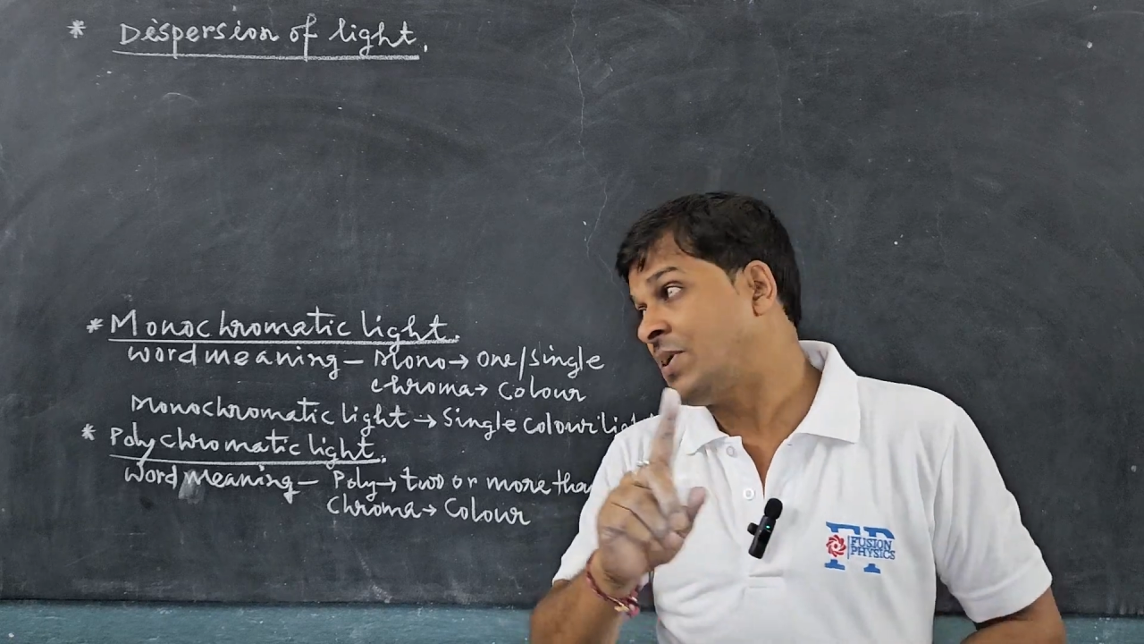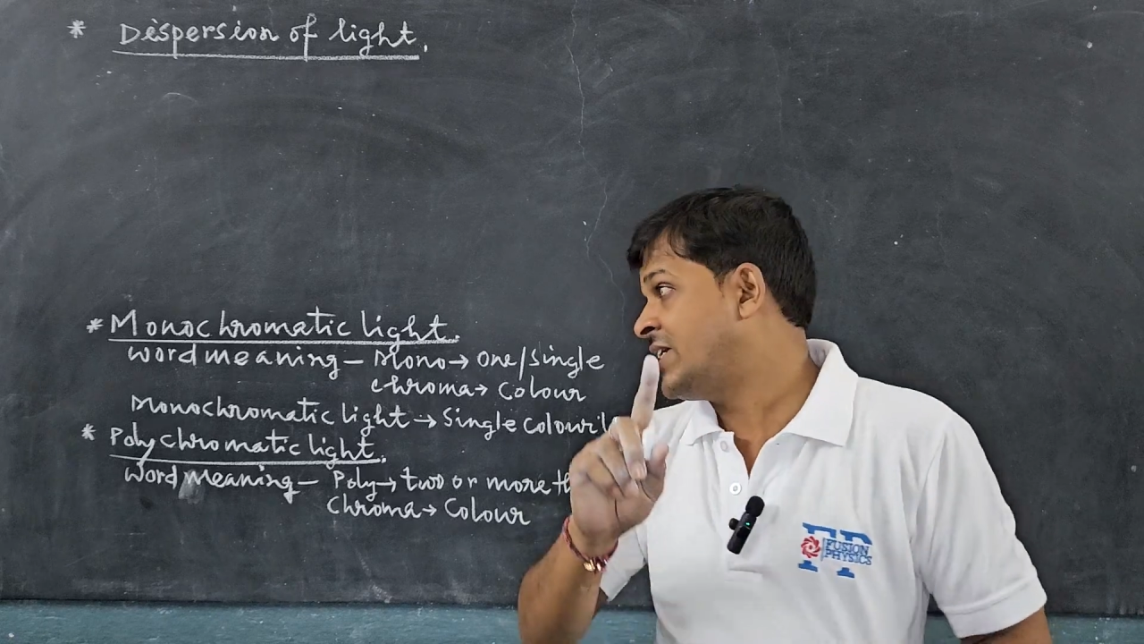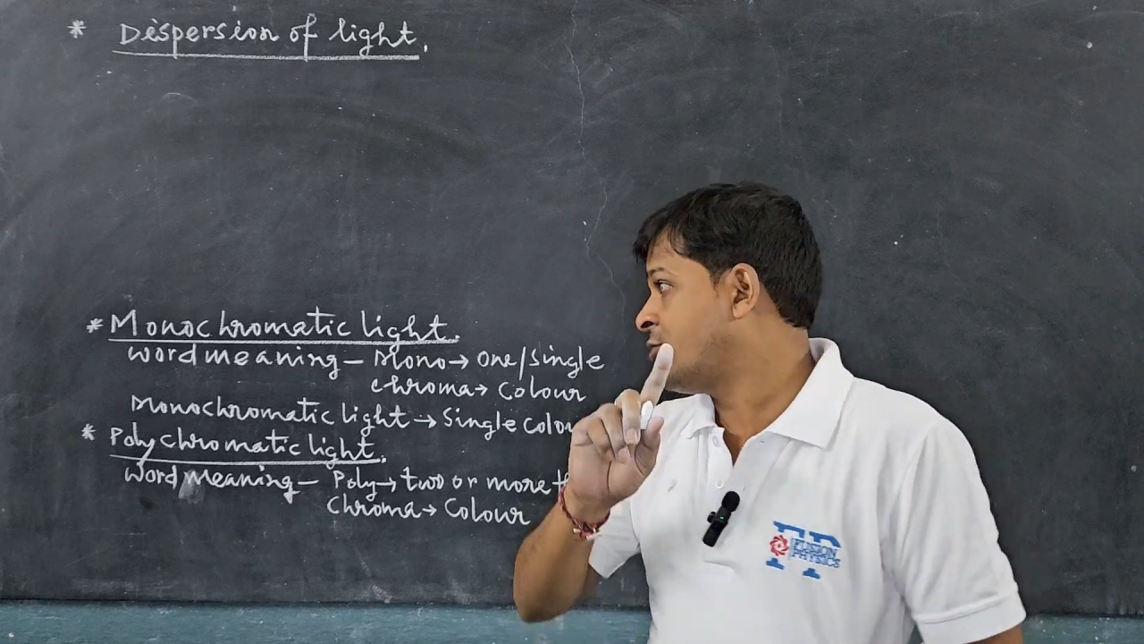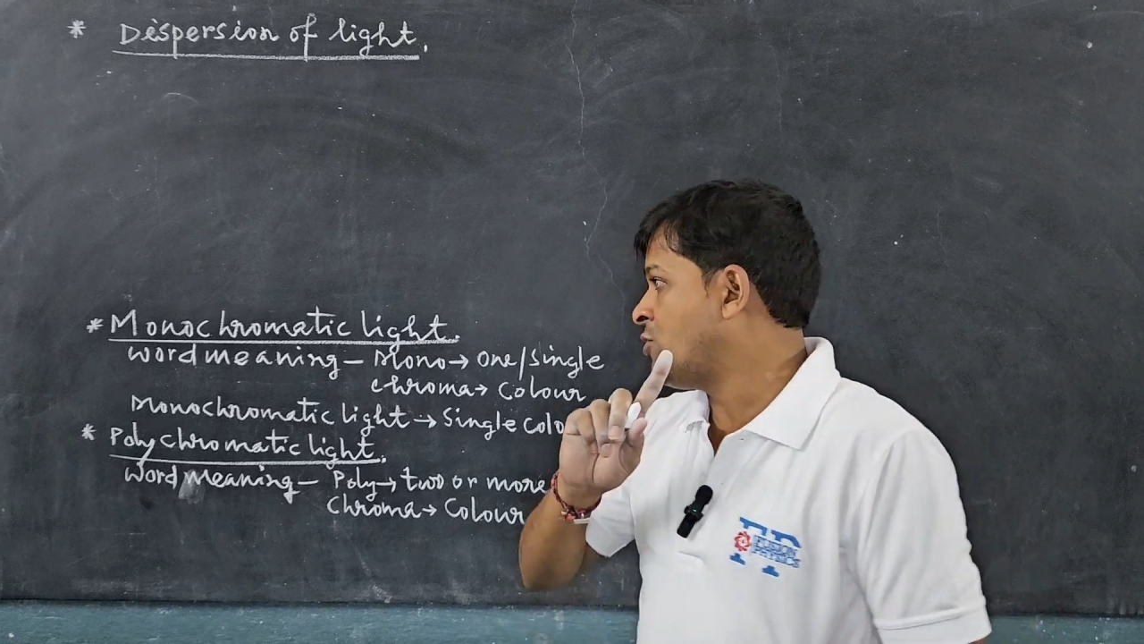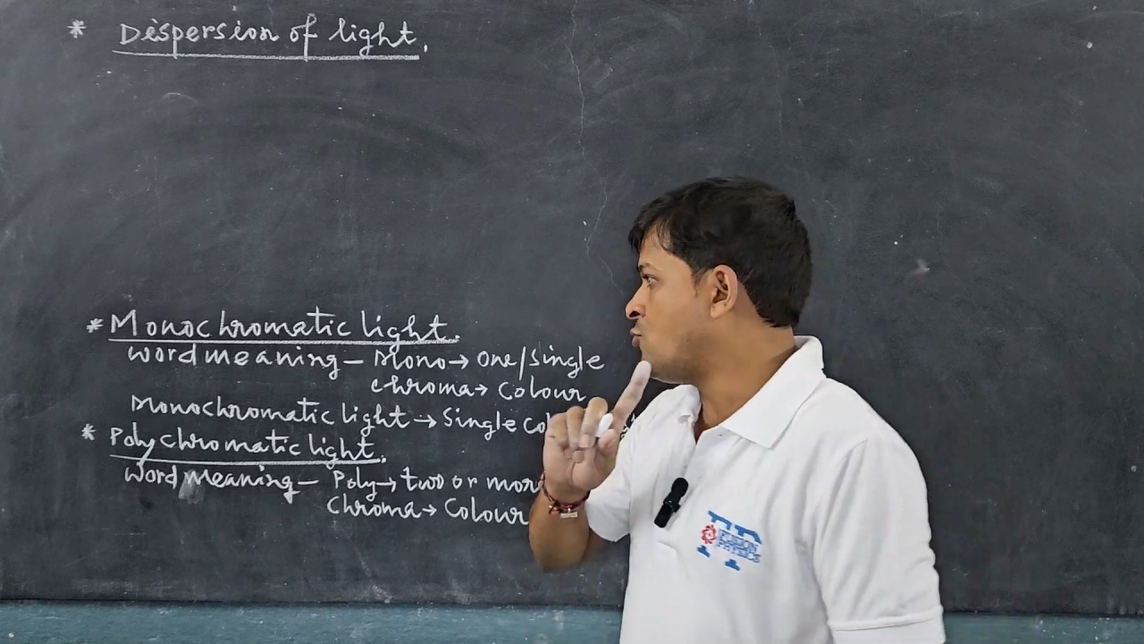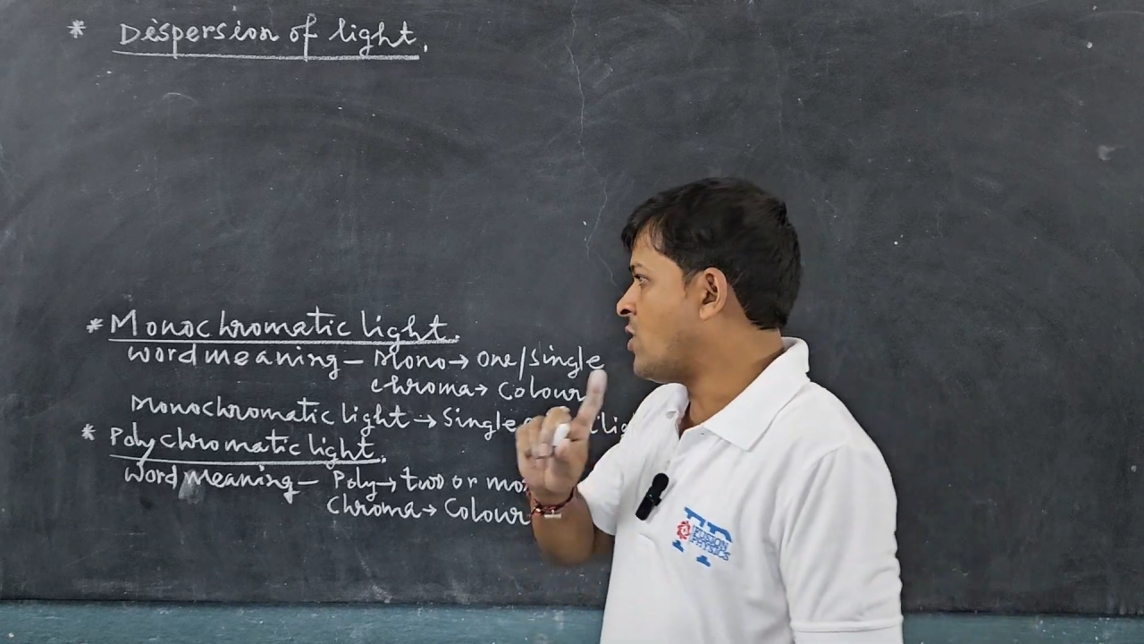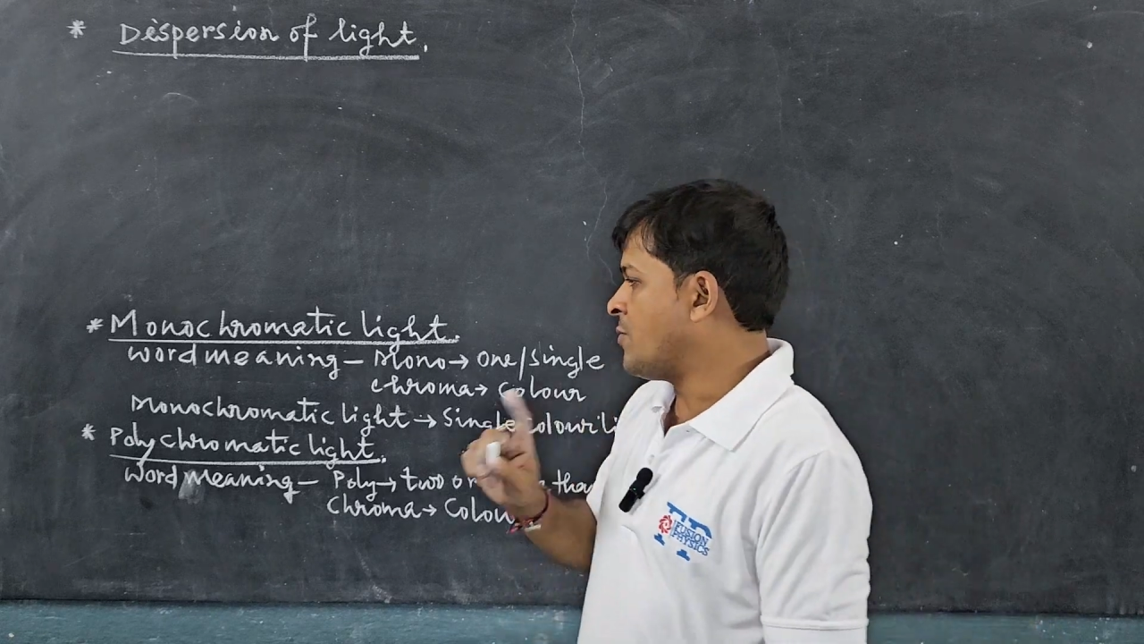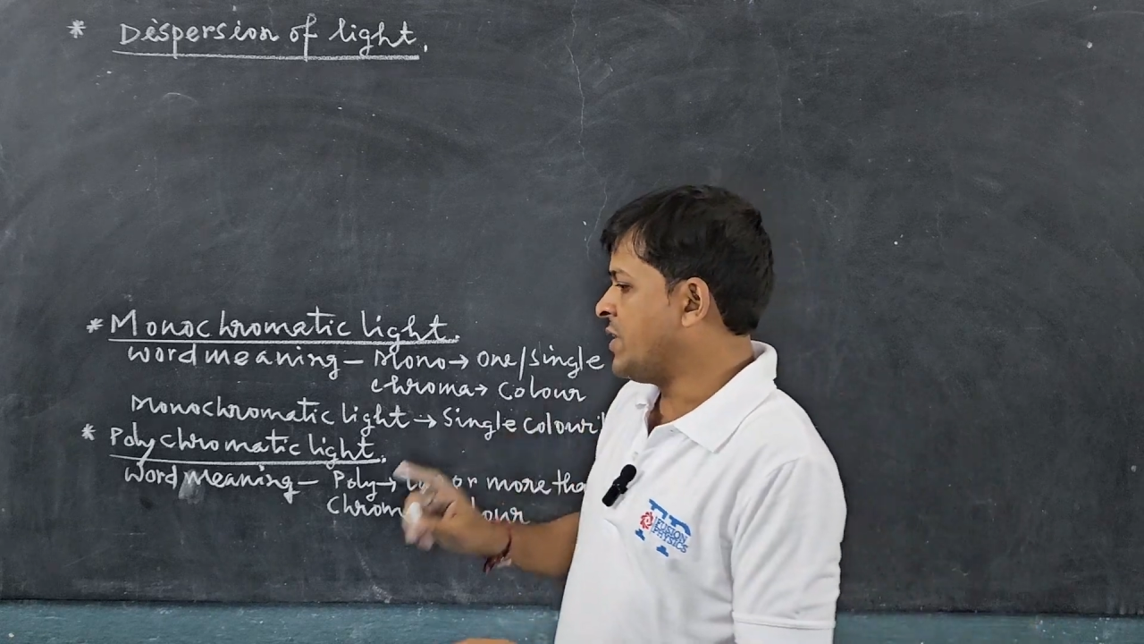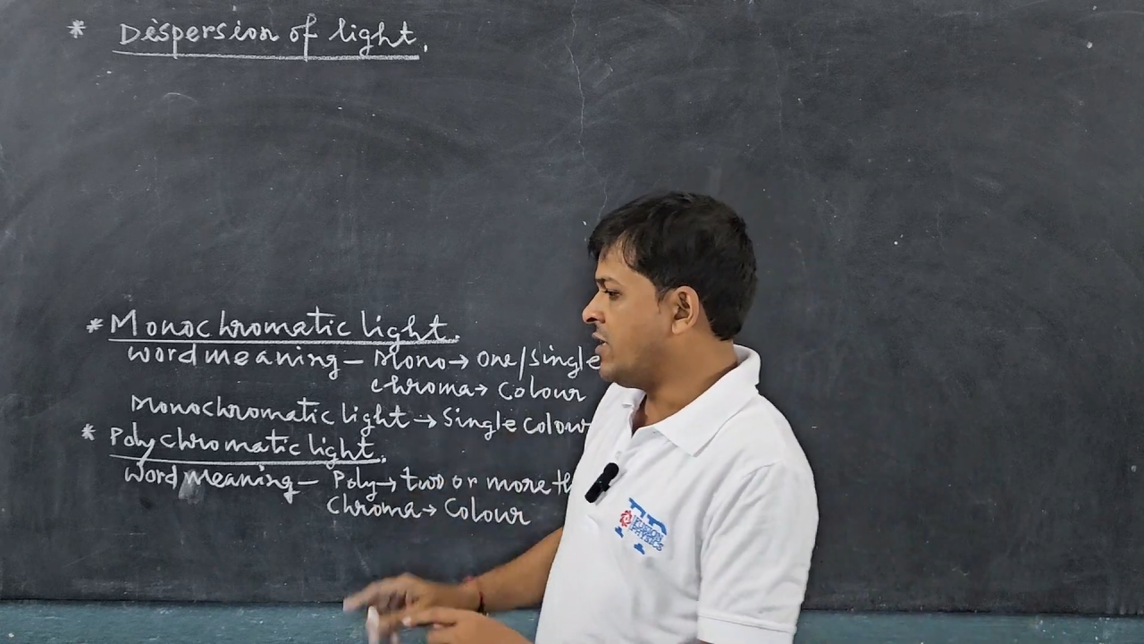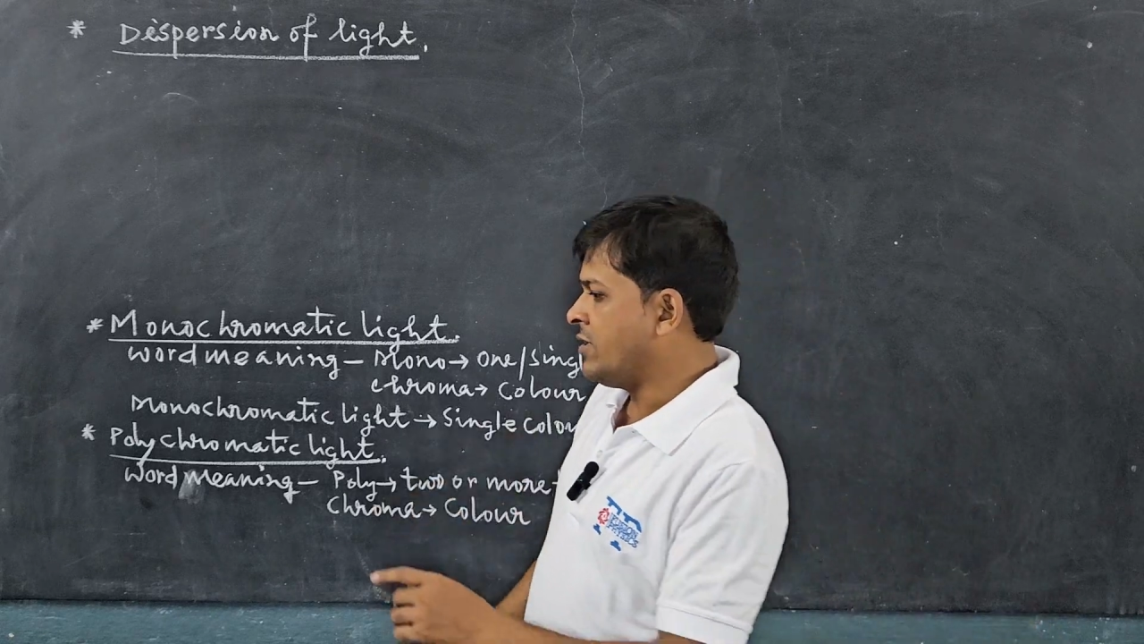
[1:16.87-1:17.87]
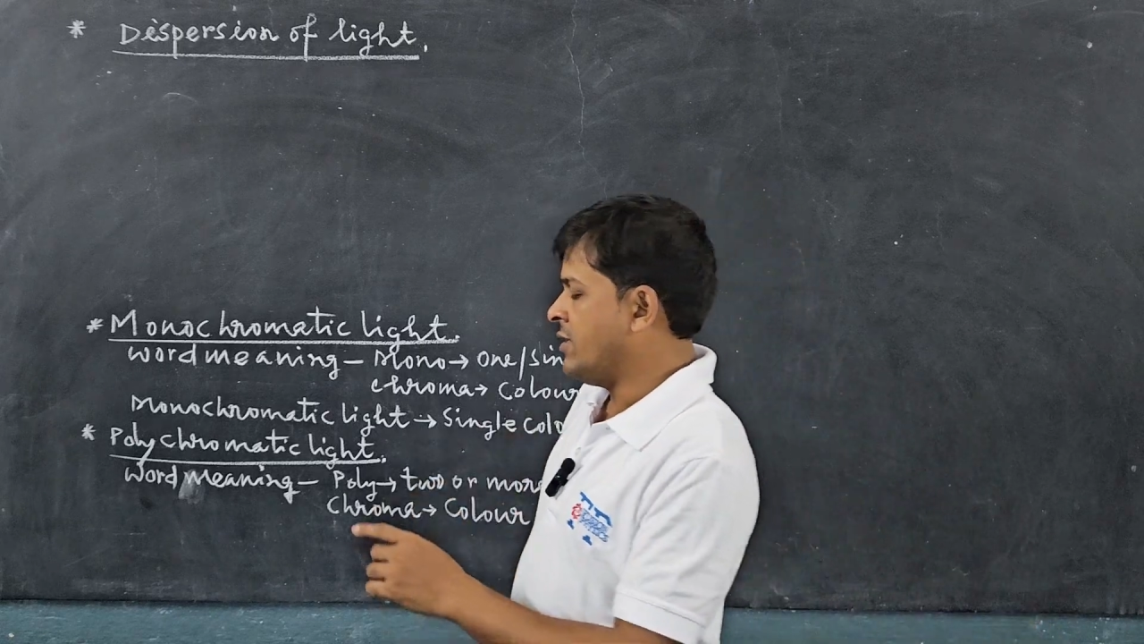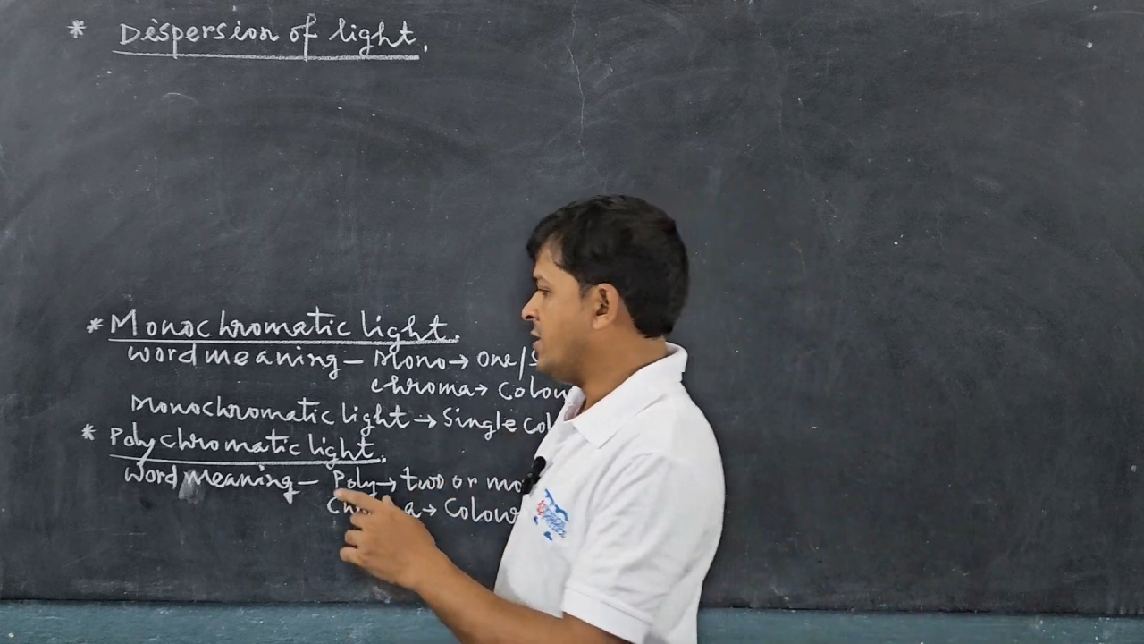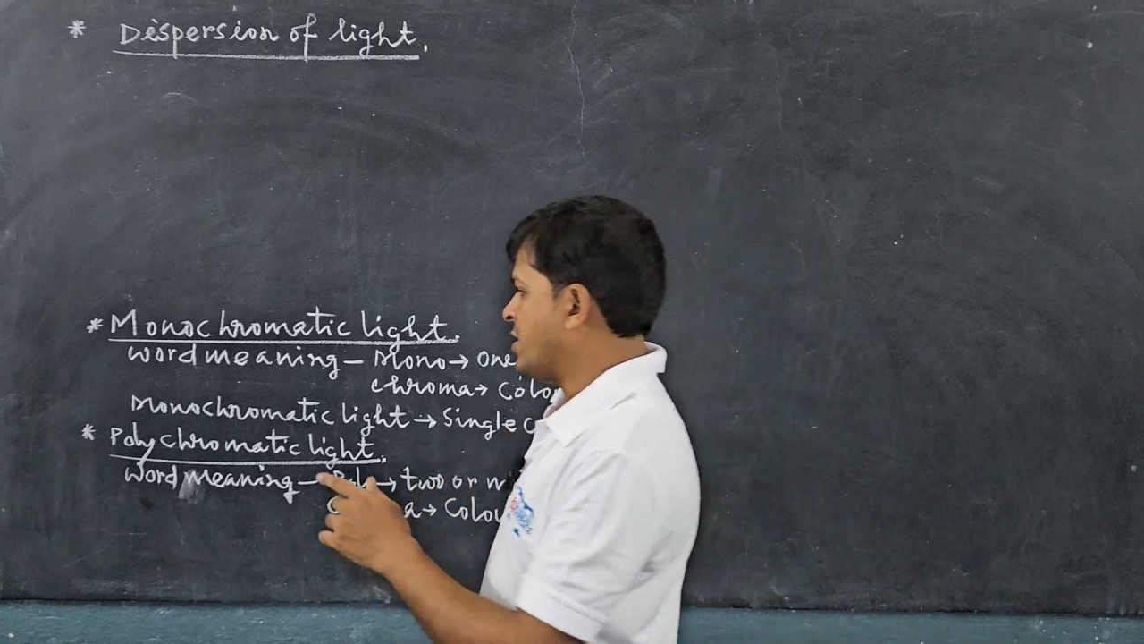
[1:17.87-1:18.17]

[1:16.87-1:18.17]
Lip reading: particular word meaning.